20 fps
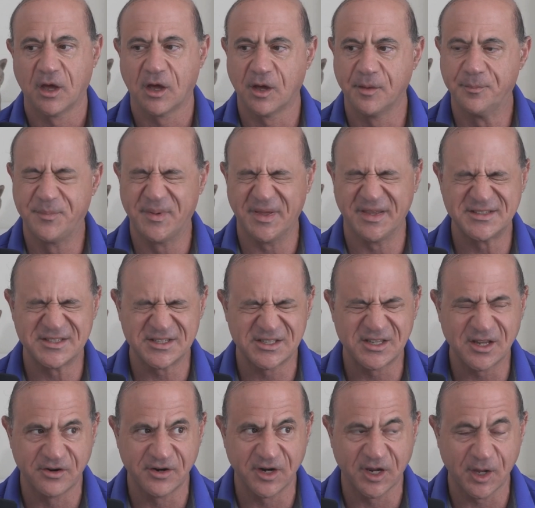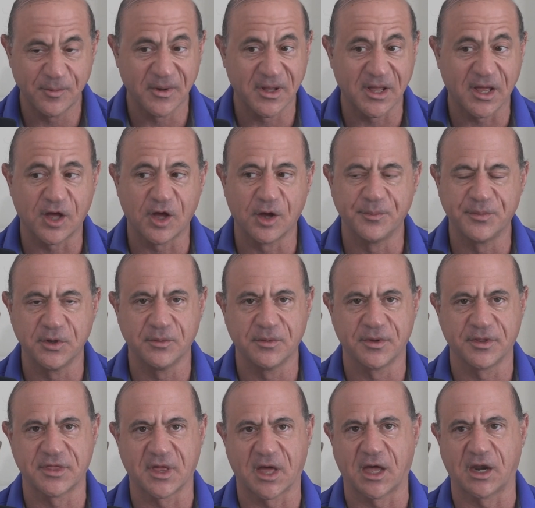A business degree will help you
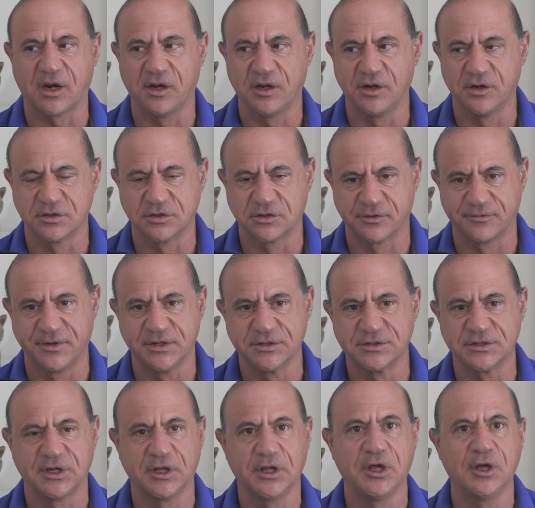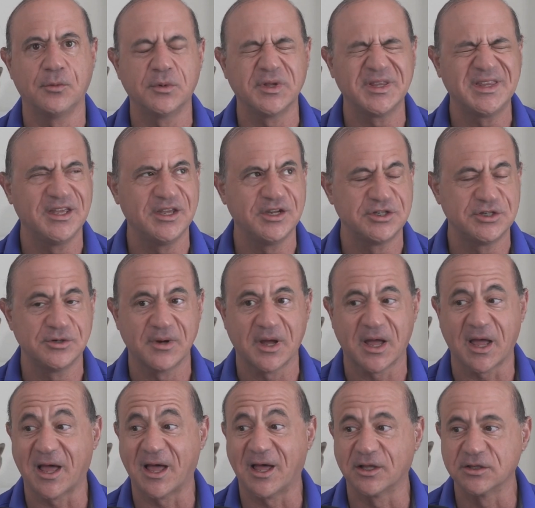with that, and here's the reason. It will teach you
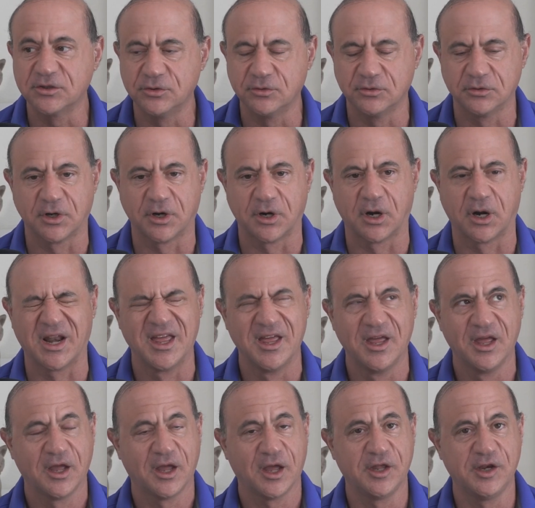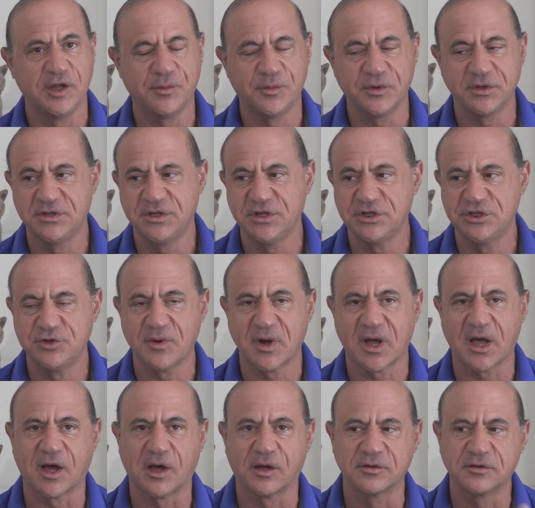how to learn, and it will teach you
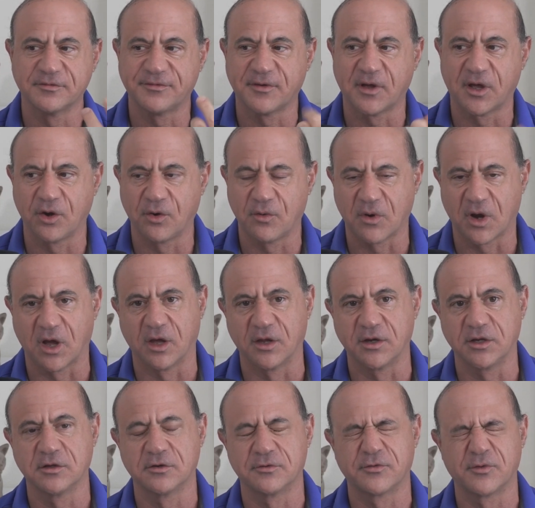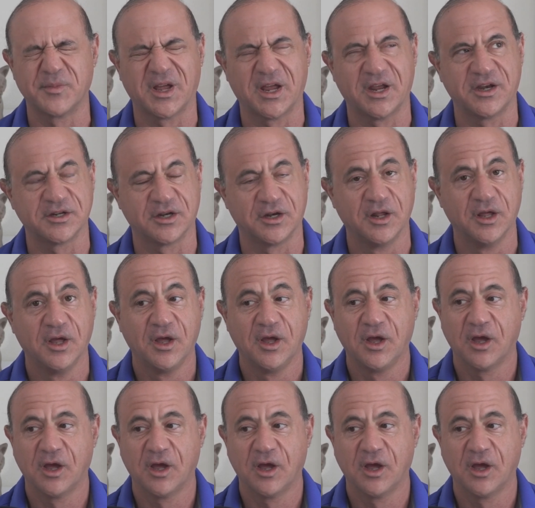how to find quality information.